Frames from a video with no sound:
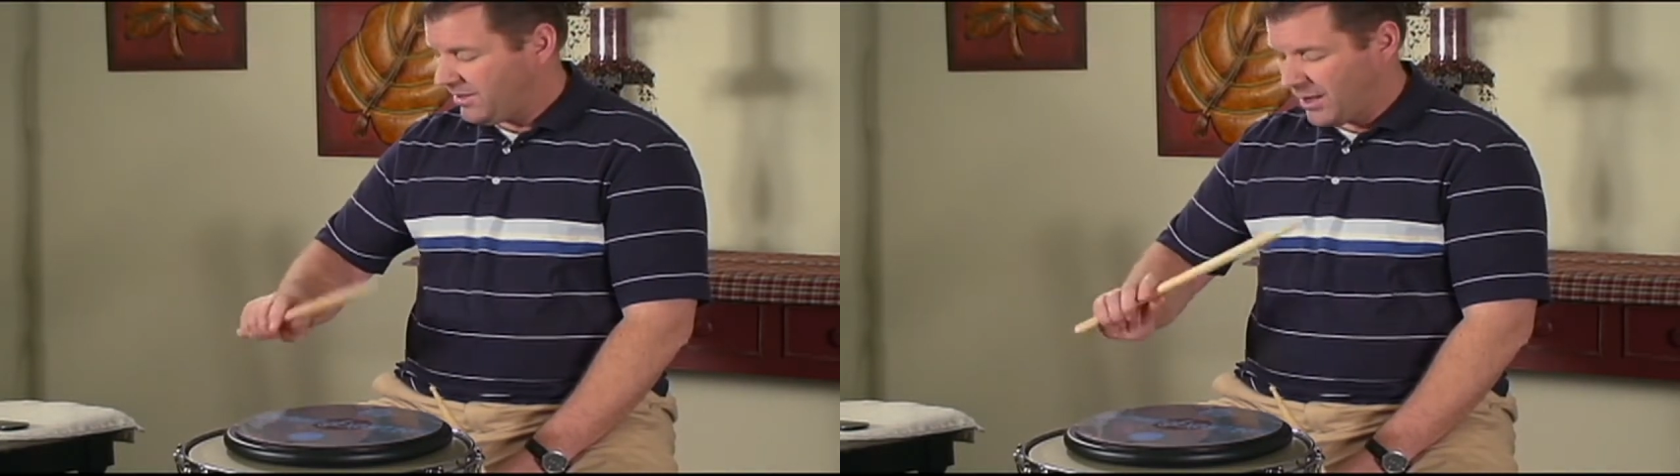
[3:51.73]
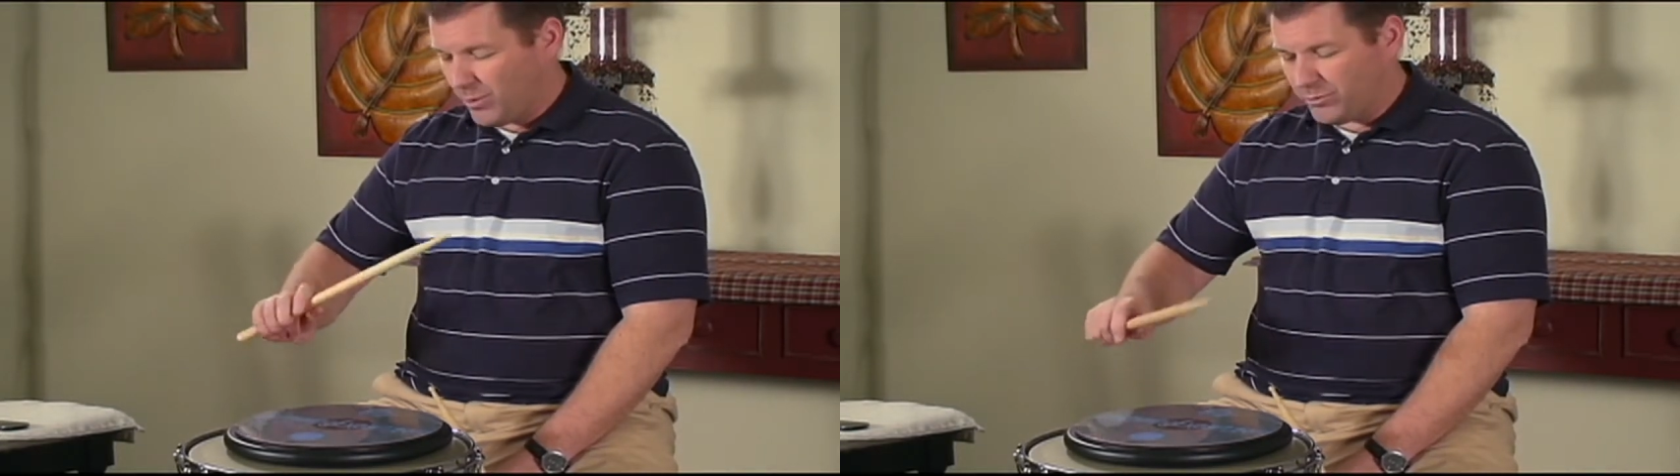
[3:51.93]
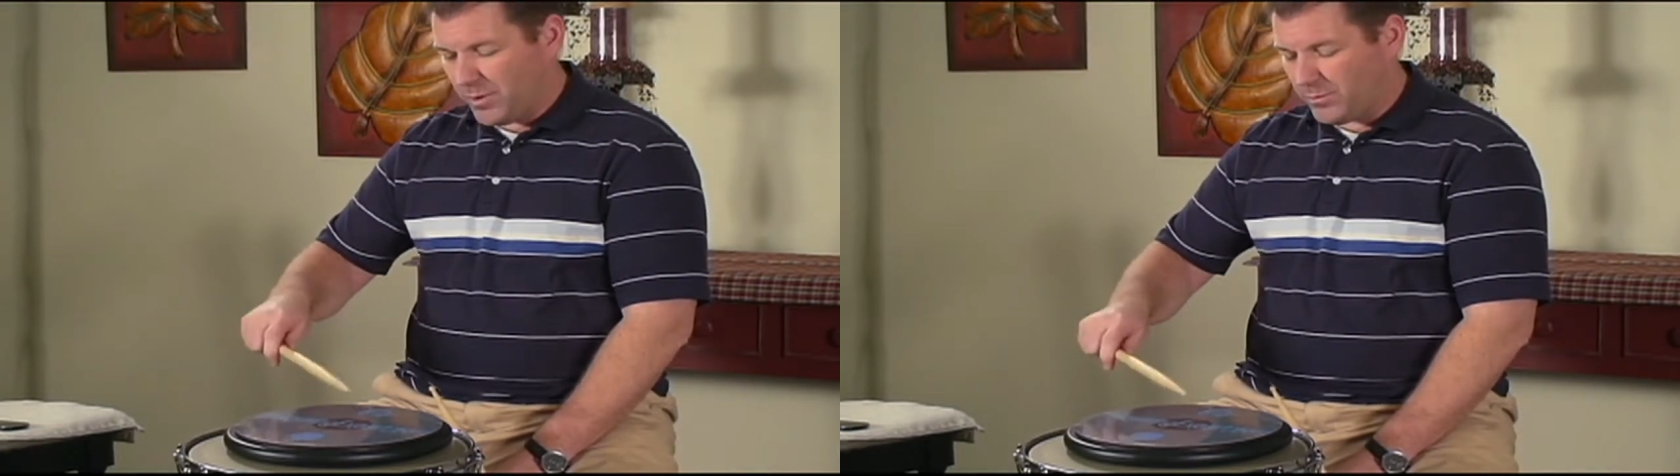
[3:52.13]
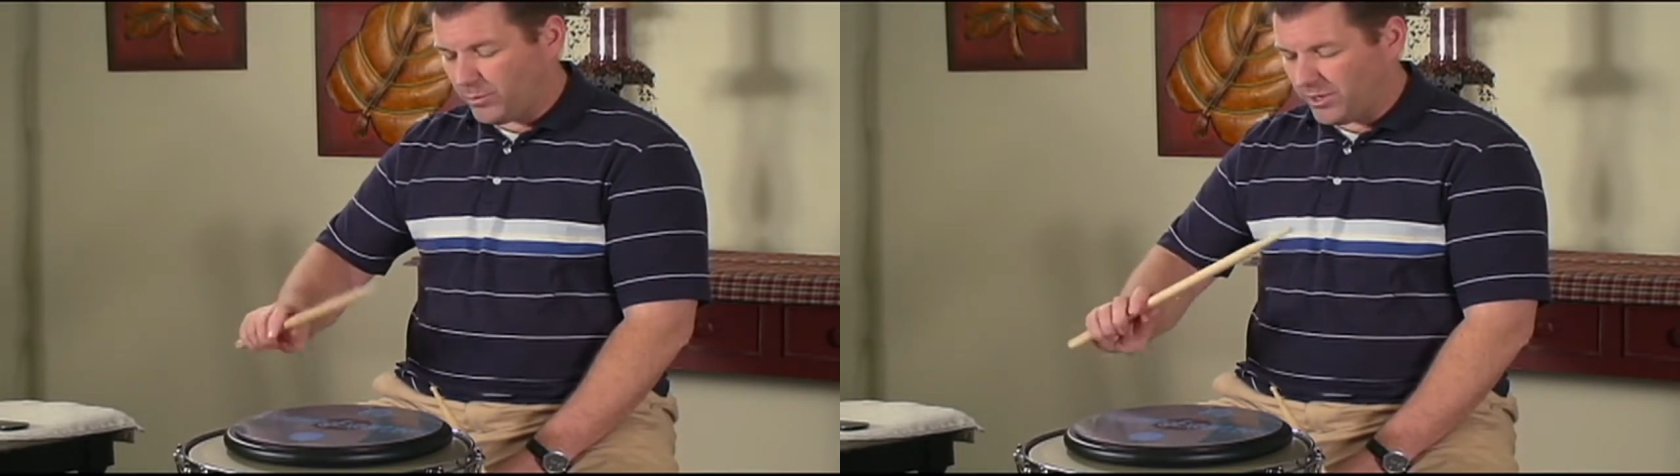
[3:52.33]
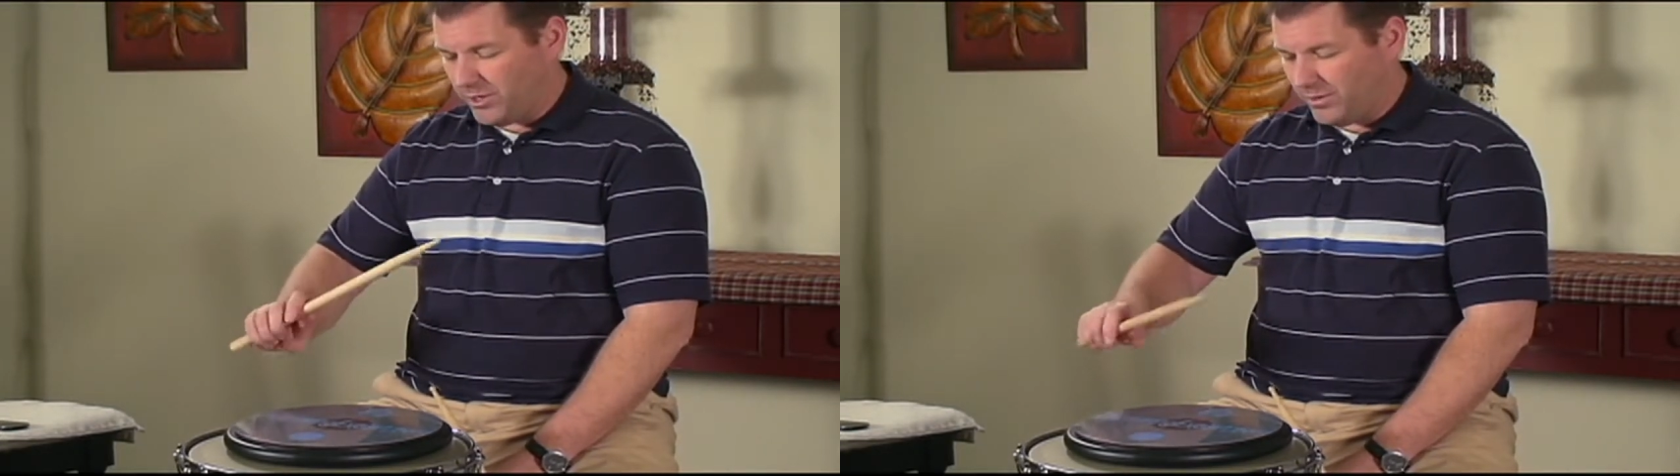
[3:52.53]
Now, most people
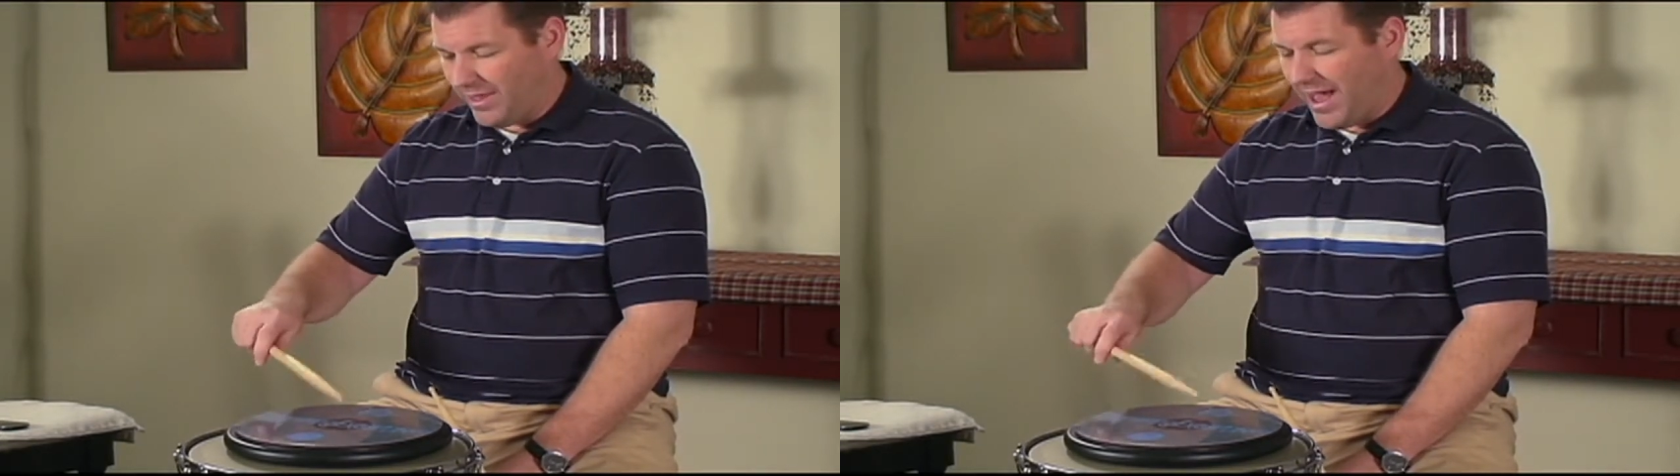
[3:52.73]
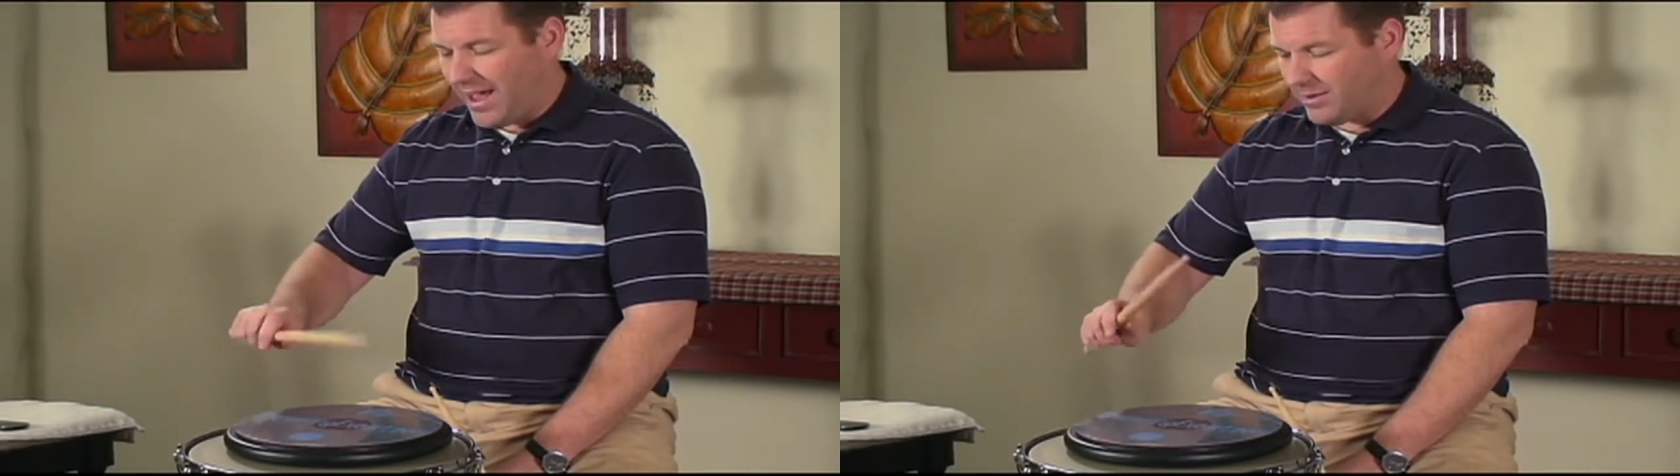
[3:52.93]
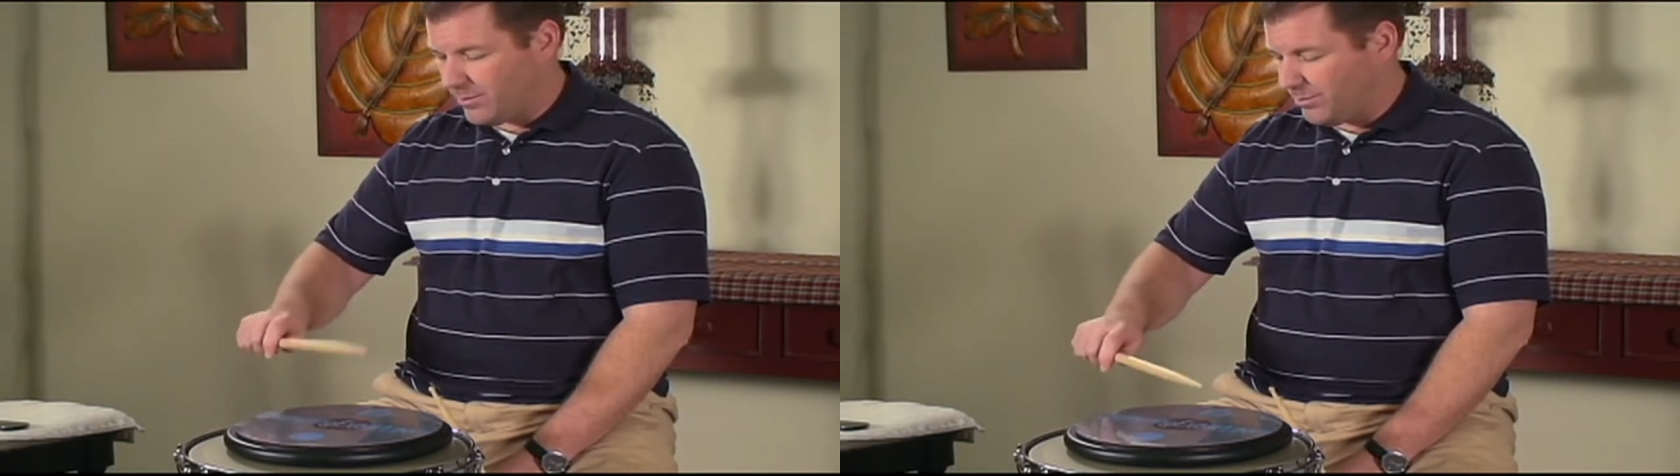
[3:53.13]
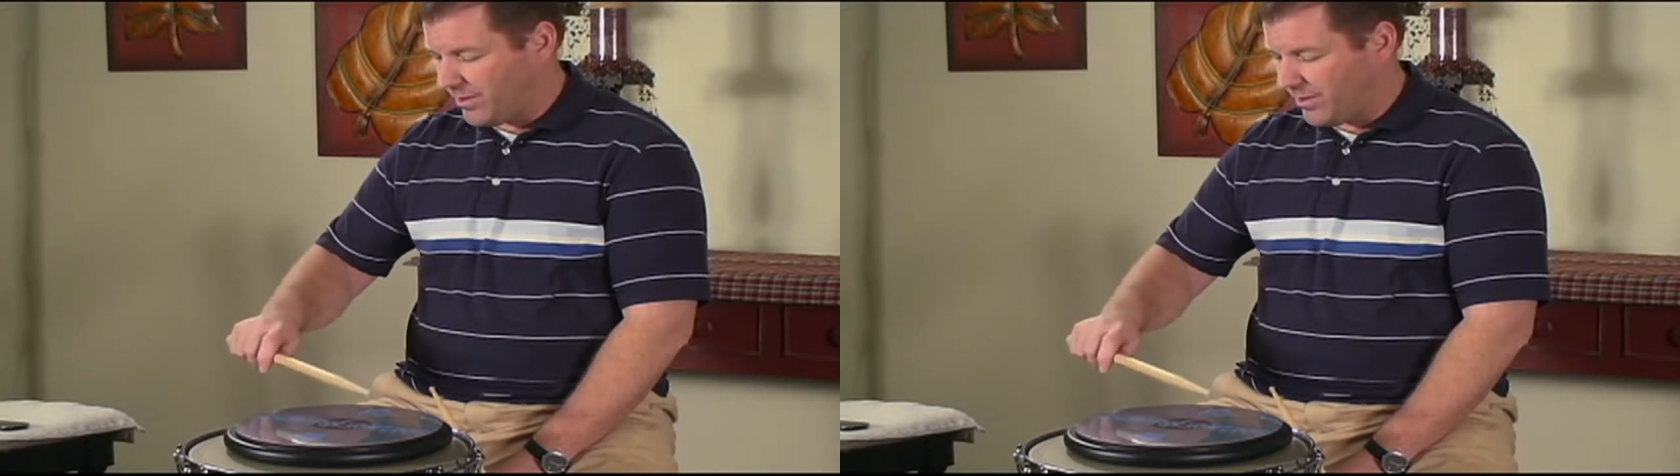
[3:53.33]
wouldn't do that,